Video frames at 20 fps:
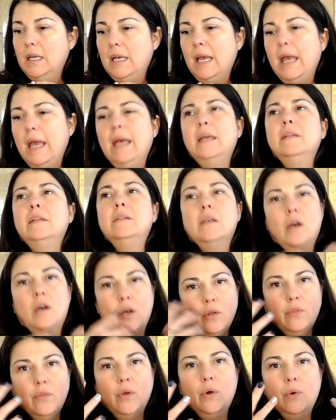And
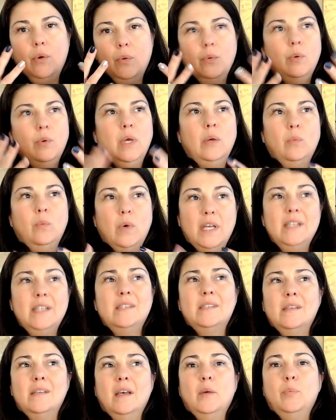although it
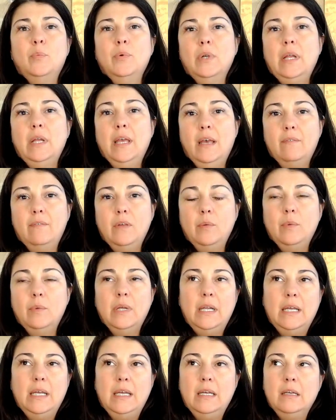was a pretty heavy
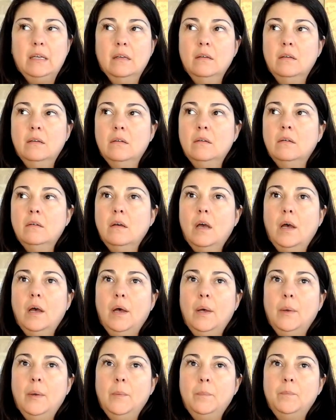reading,
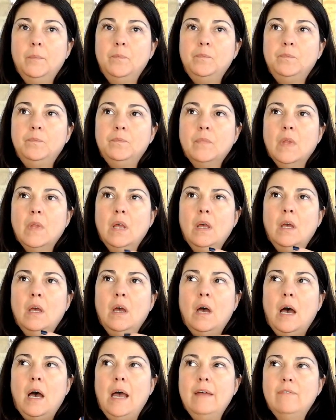um,
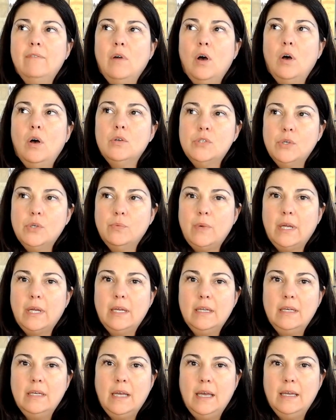I've also
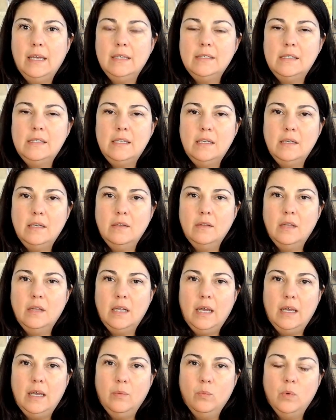recognized
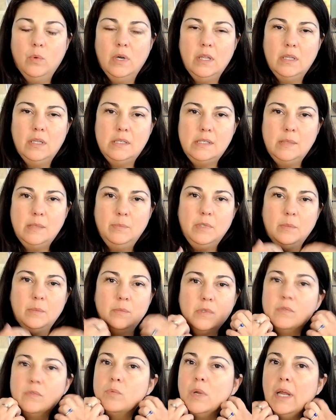that one of the
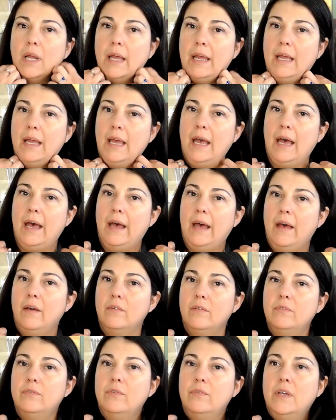symptoms of what I
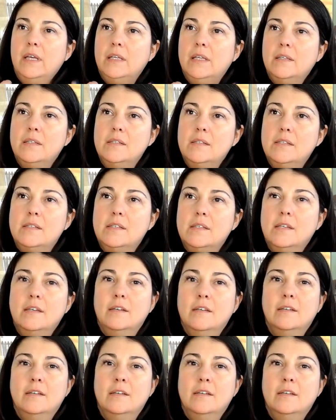have is